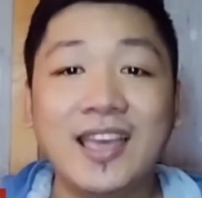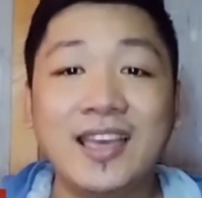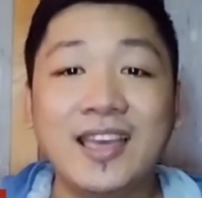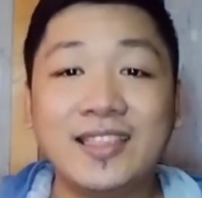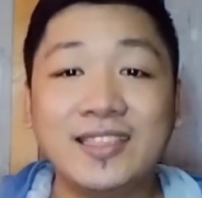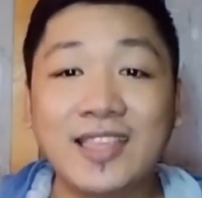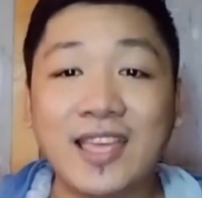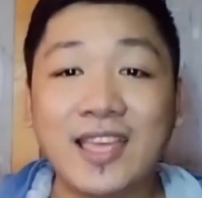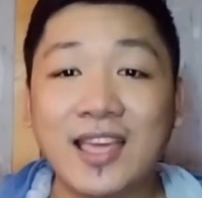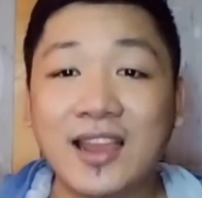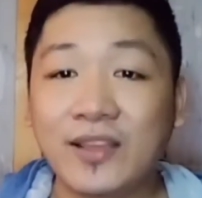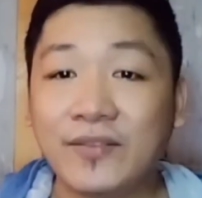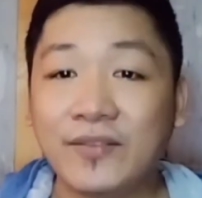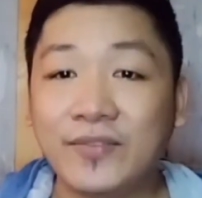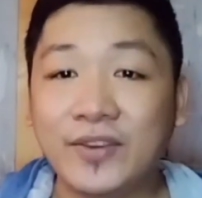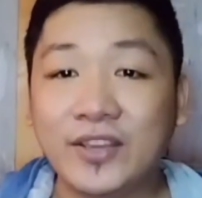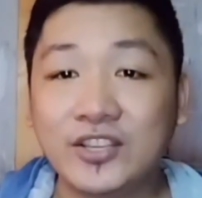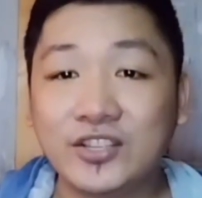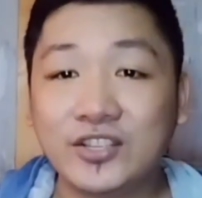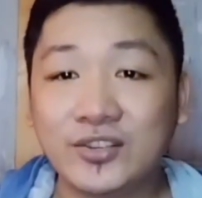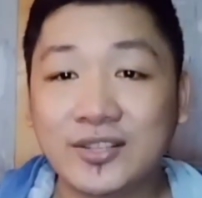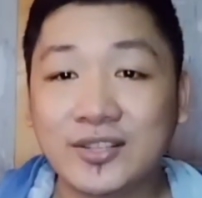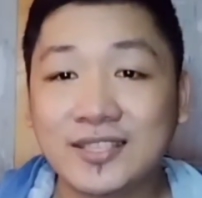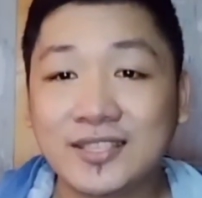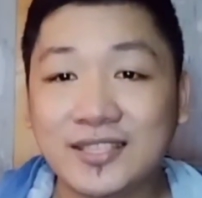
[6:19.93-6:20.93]
The
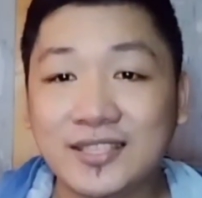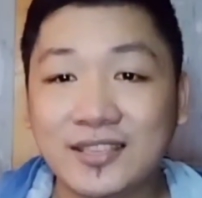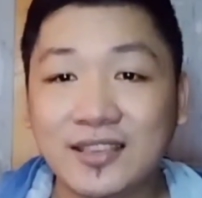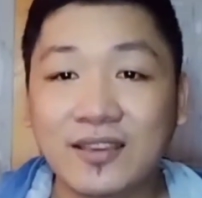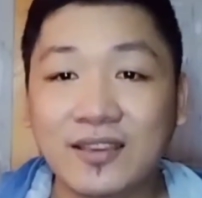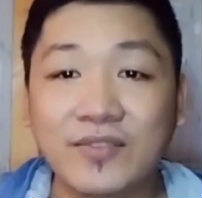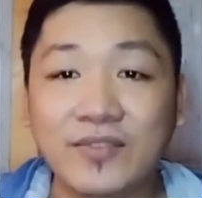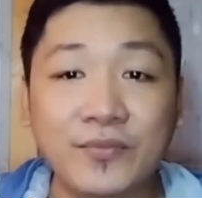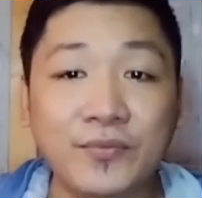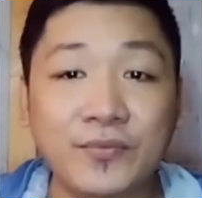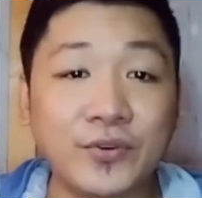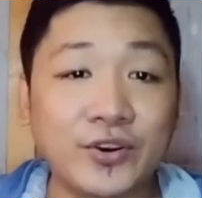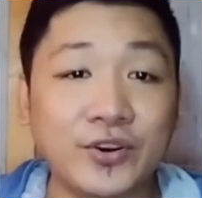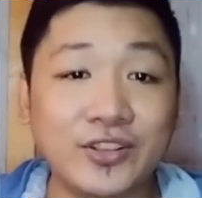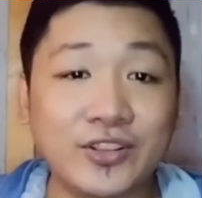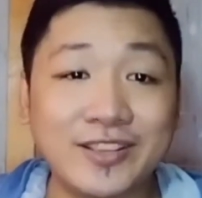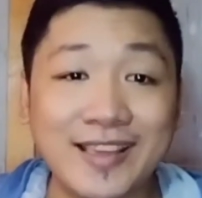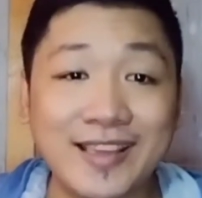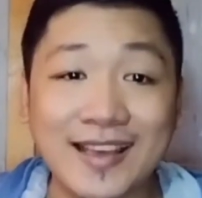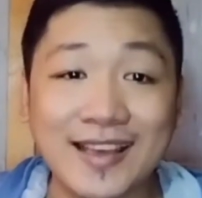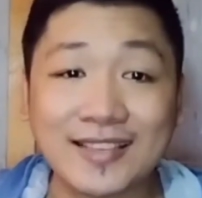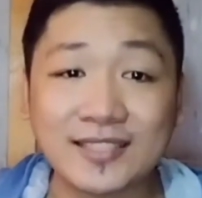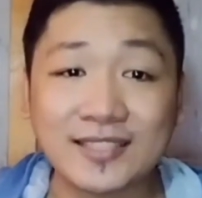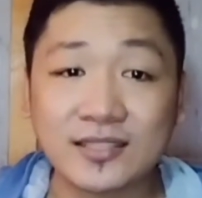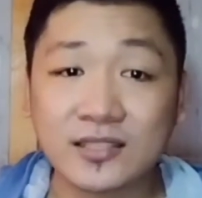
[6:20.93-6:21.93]
elevations given for
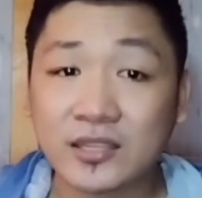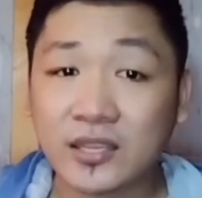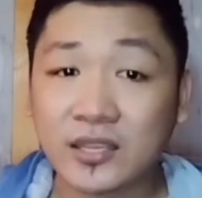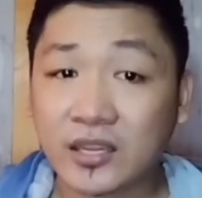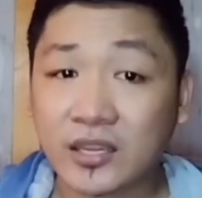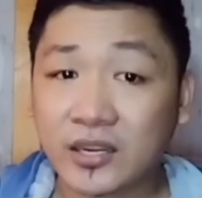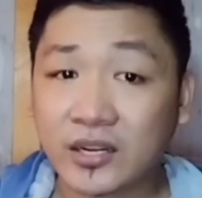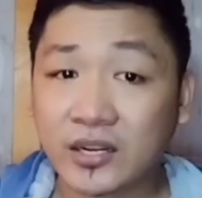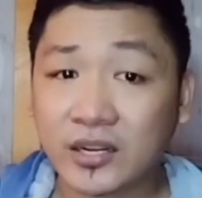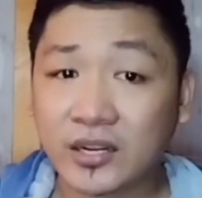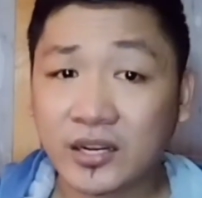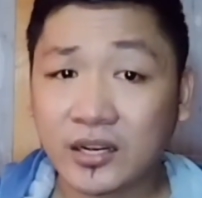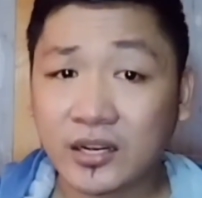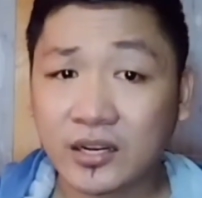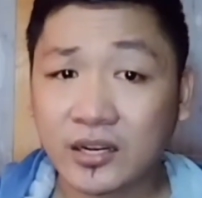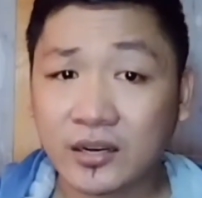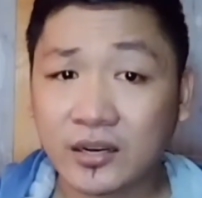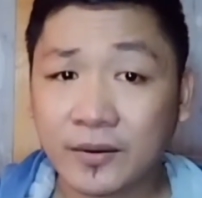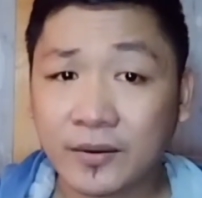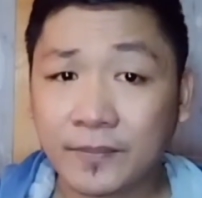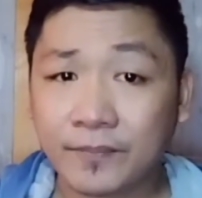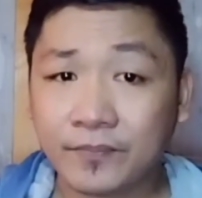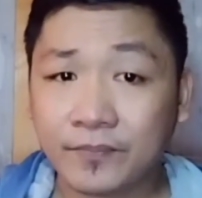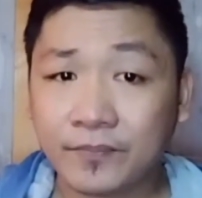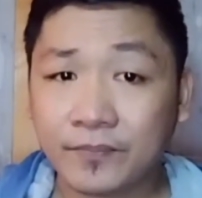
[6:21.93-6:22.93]
Yash here,
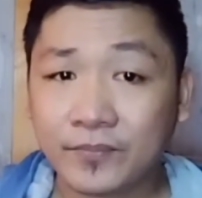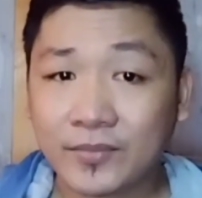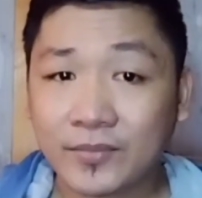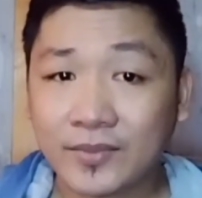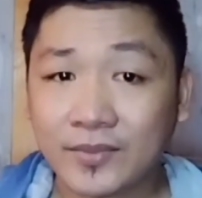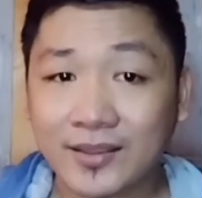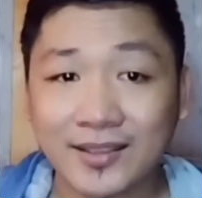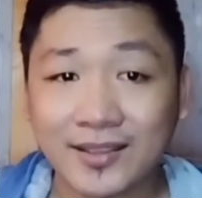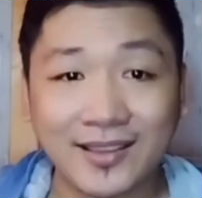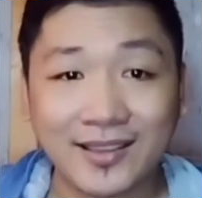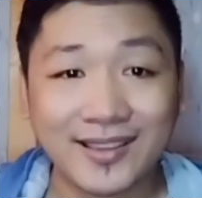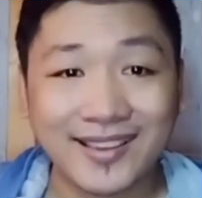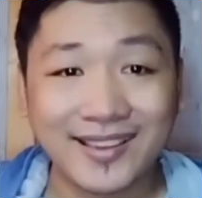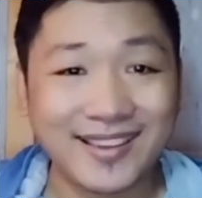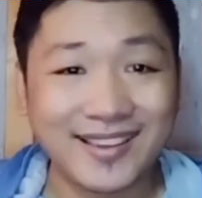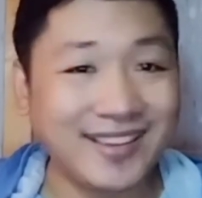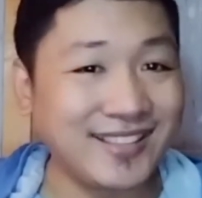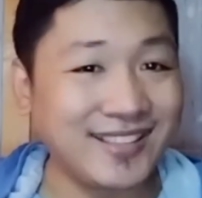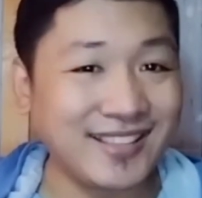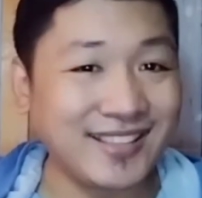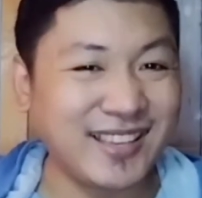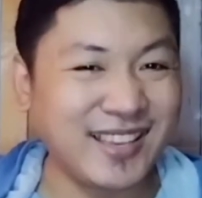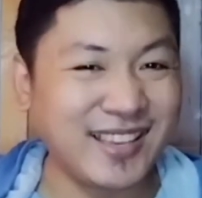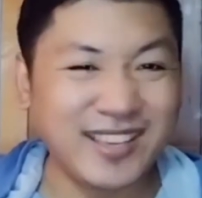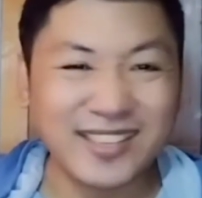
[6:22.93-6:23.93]
it,
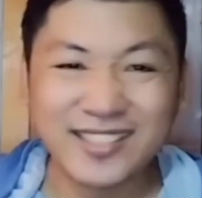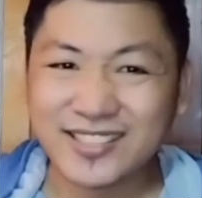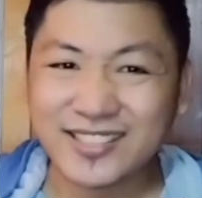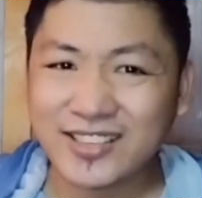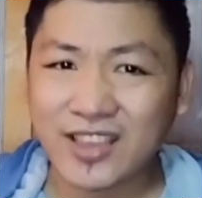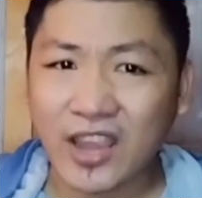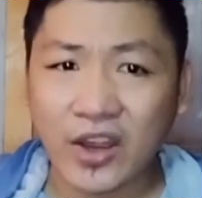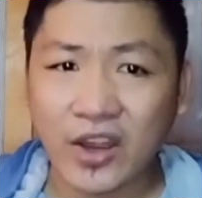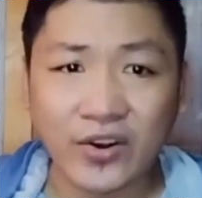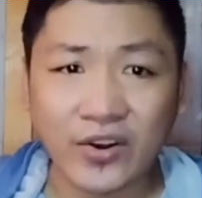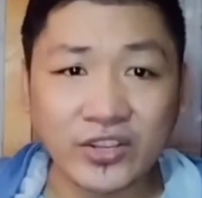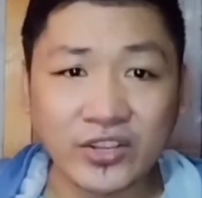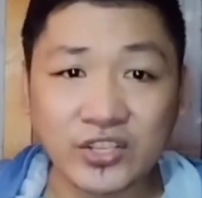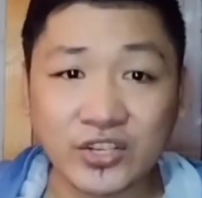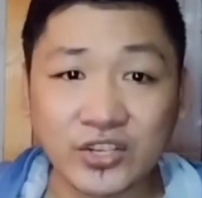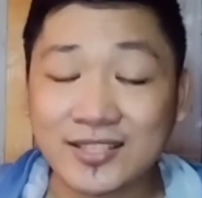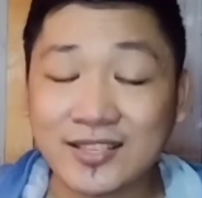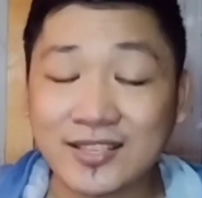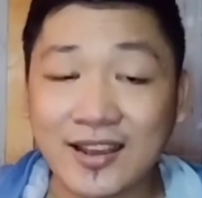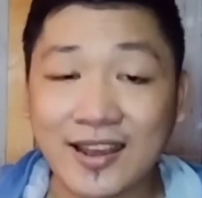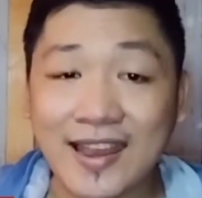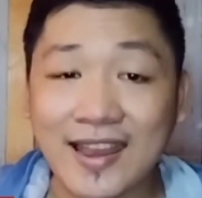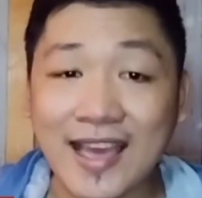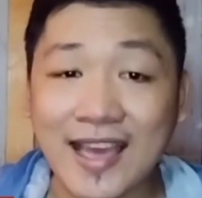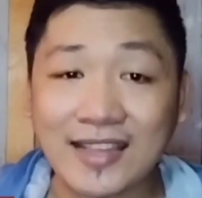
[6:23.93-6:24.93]
his character is
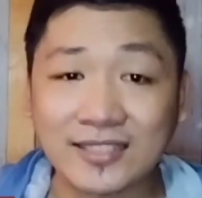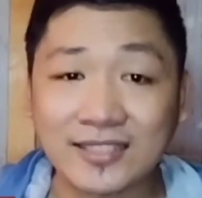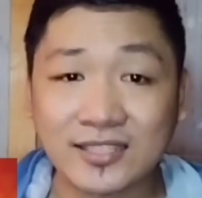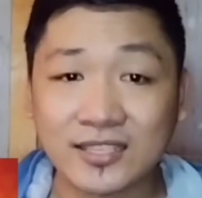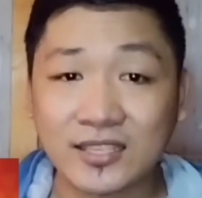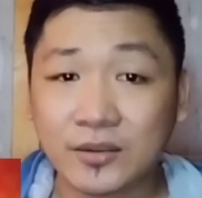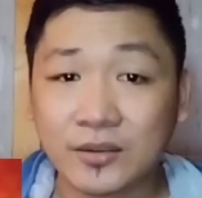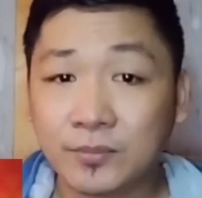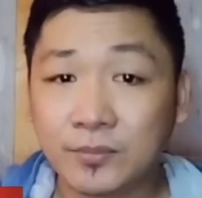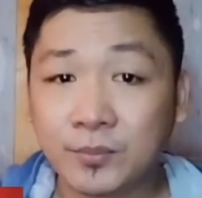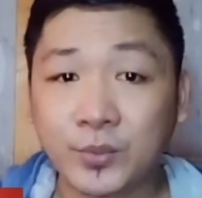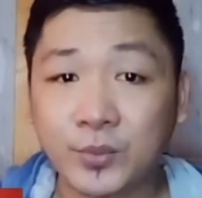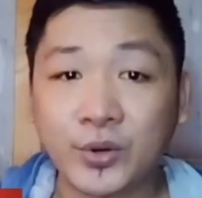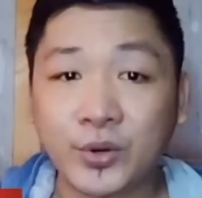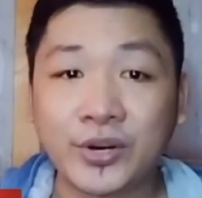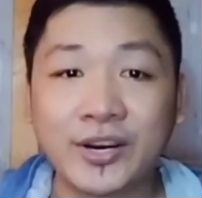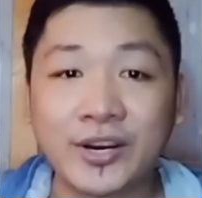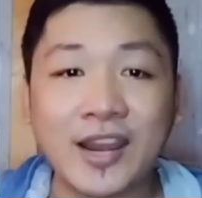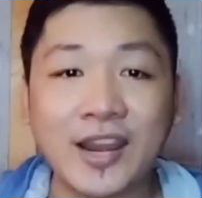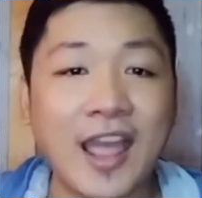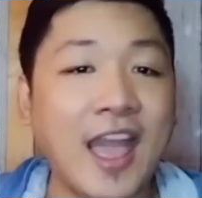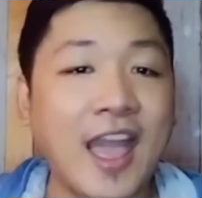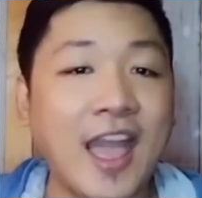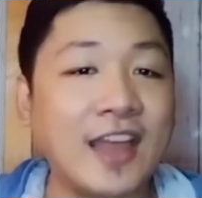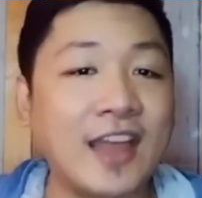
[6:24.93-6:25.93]
a lot
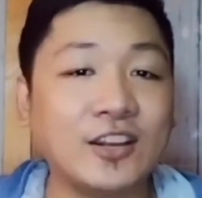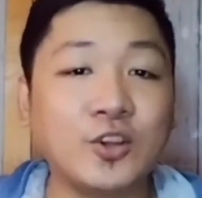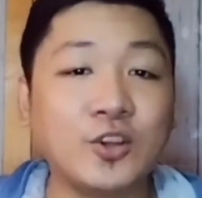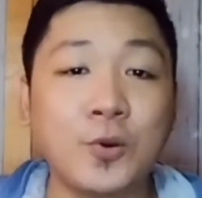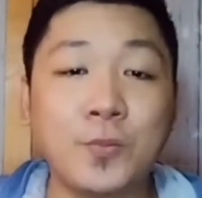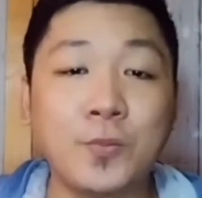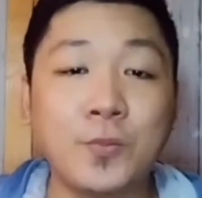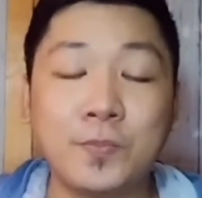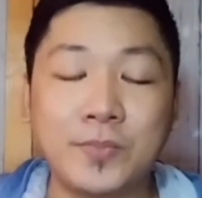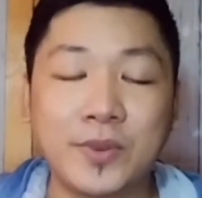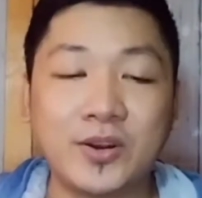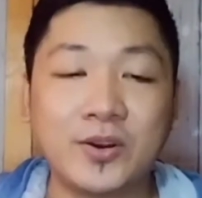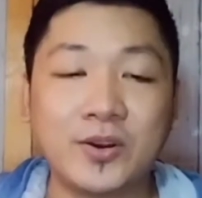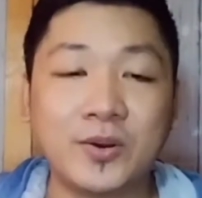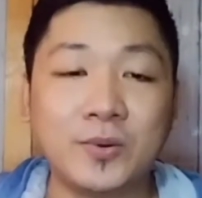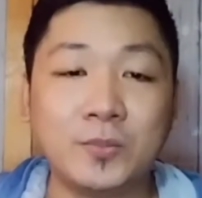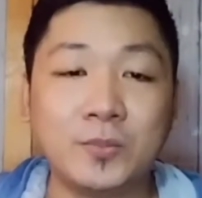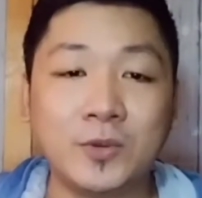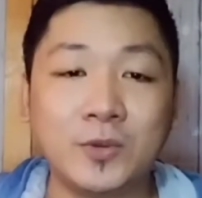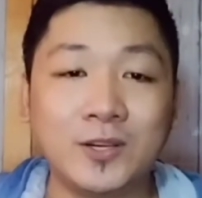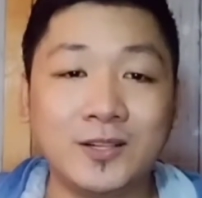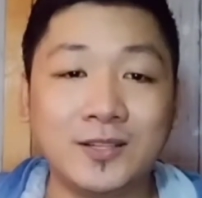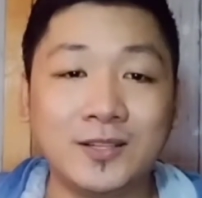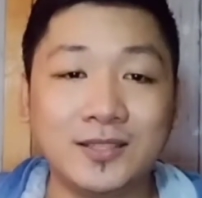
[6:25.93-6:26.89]
more uncomparable.